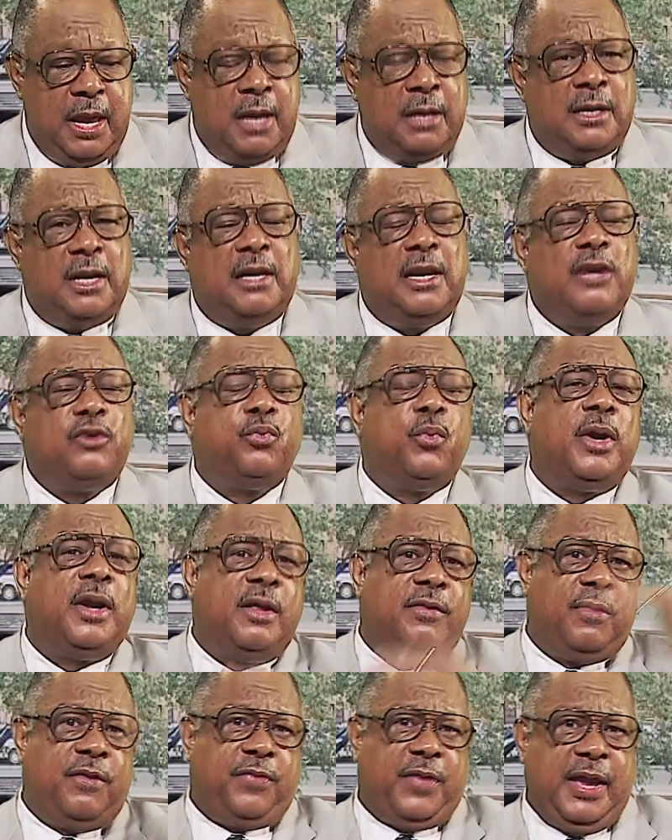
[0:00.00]
There's one
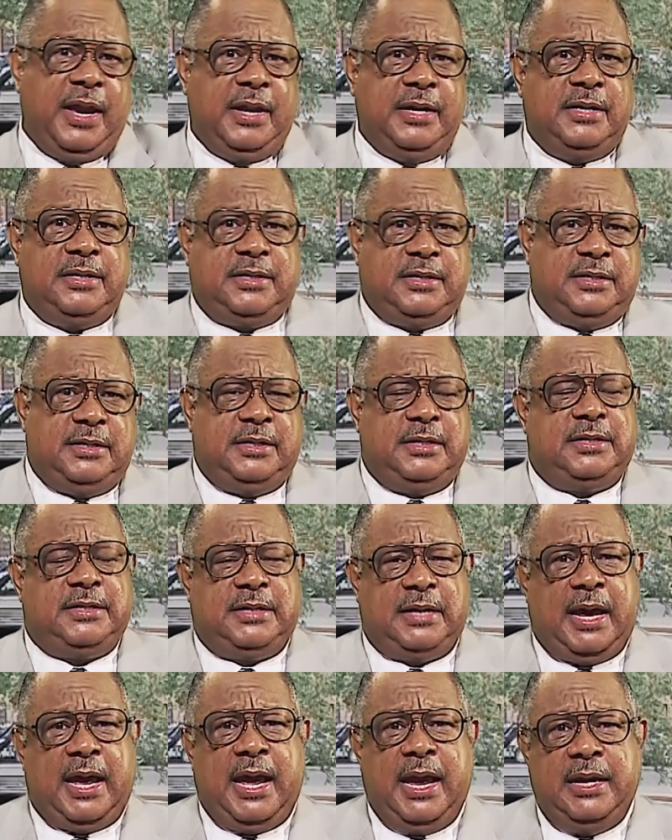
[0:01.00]
other thing, and this is an
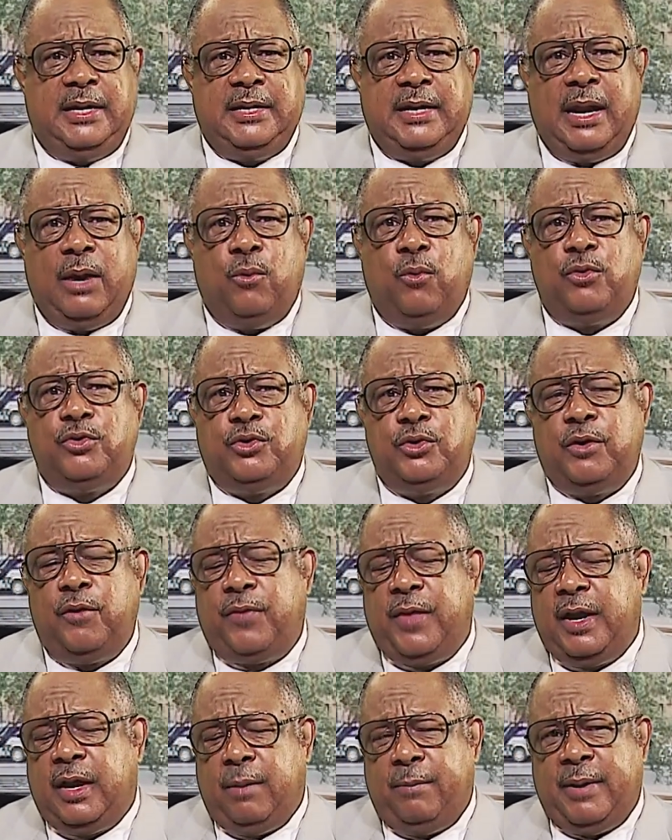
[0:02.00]
aside that I want you to
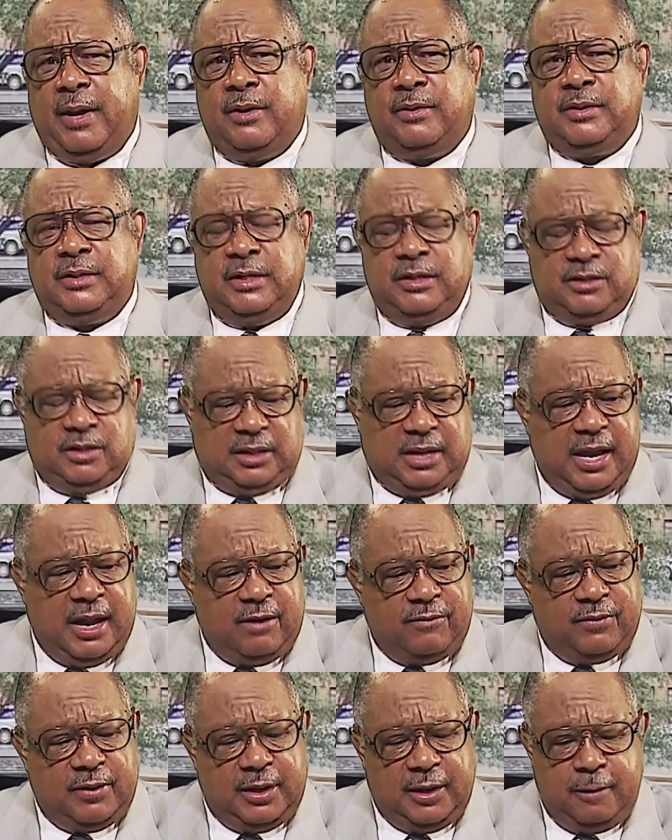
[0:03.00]
think about this
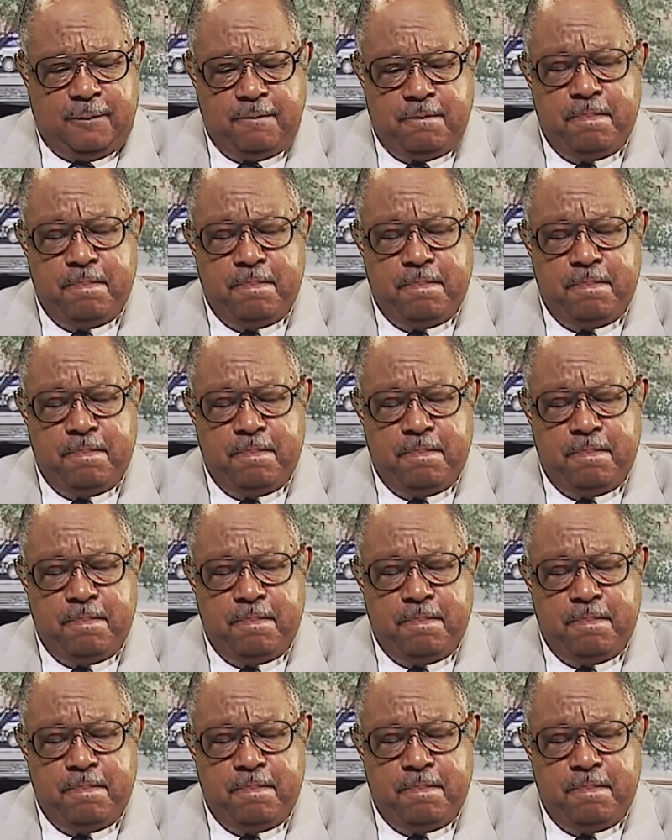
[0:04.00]
carefully.